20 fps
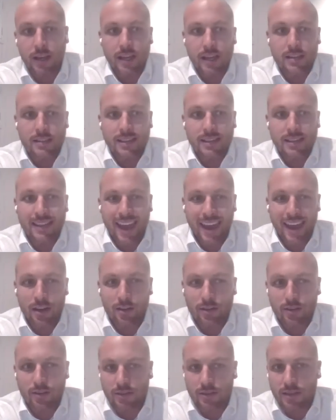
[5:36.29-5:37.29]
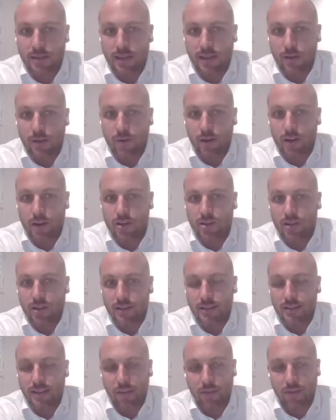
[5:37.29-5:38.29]
It's in the Andalusia region
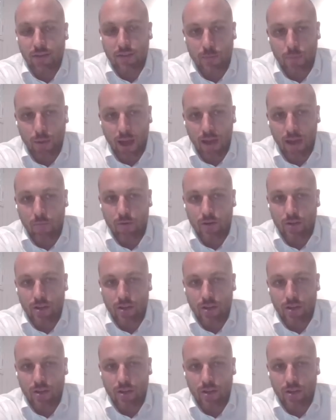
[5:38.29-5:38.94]
in southern Spain,